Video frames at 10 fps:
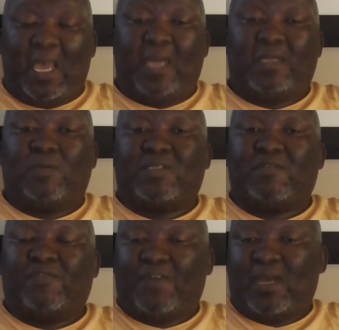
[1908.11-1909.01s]
And it was
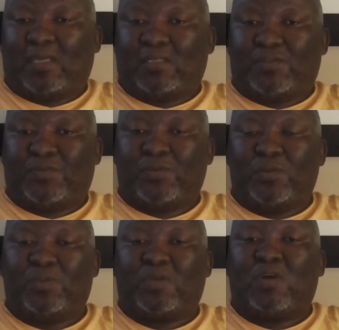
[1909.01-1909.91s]
in fact
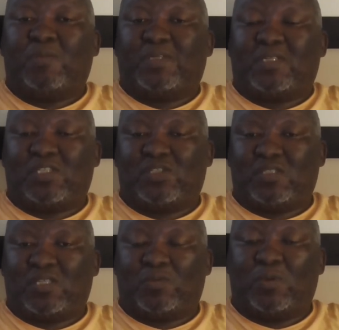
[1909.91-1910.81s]
through the competitions
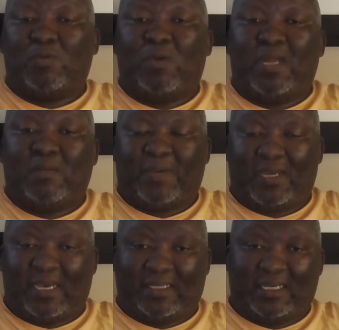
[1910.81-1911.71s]
that were run
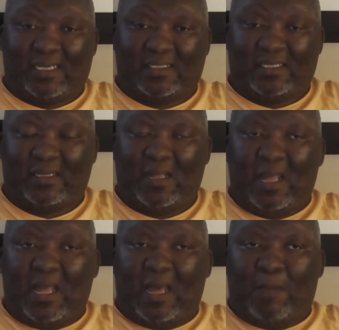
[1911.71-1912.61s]
by ATASA
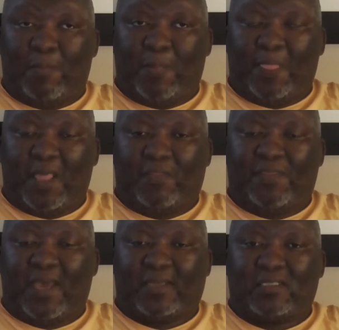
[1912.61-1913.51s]

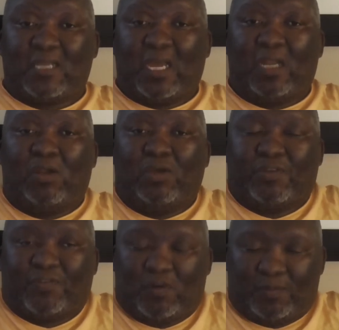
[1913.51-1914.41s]
that a lot
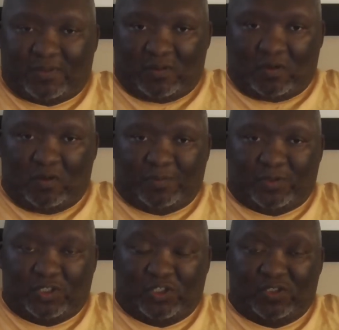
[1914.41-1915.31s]
of
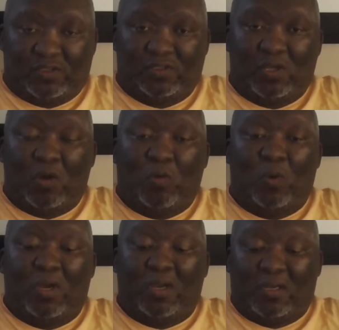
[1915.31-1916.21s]
compositions
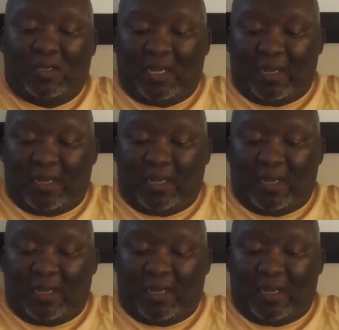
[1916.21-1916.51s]
were